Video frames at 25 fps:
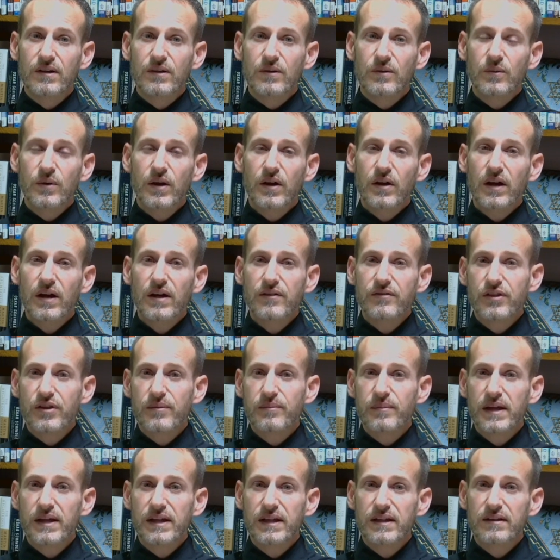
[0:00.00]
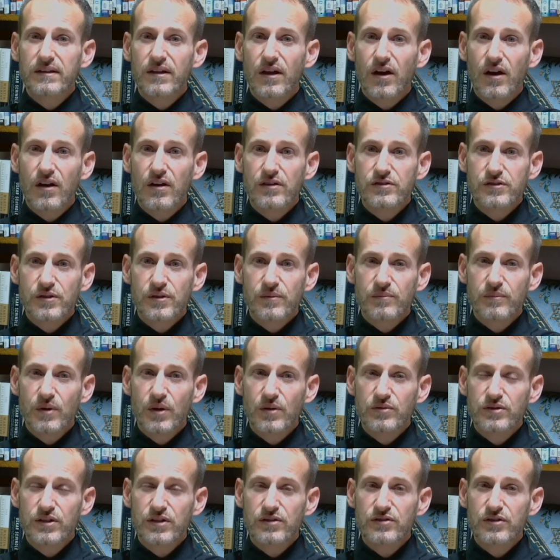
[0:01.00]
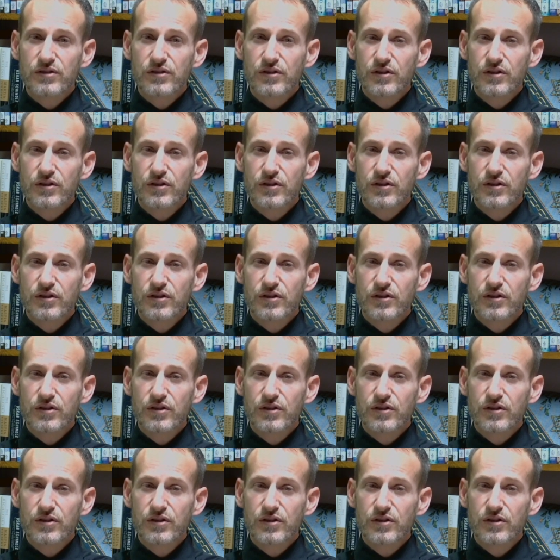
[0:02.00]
Well, of the many laws Moses